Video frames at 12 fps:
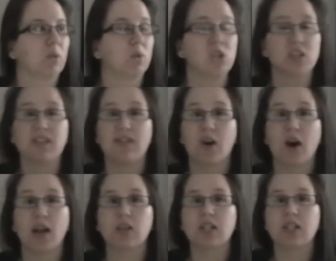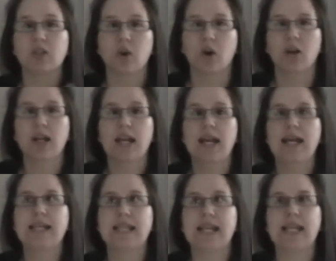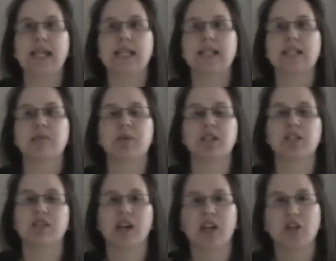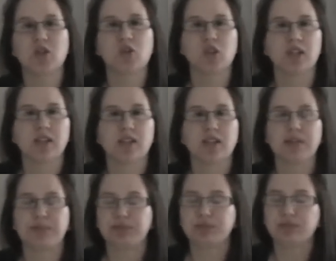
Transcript: which is fine because he's getting his specific interests,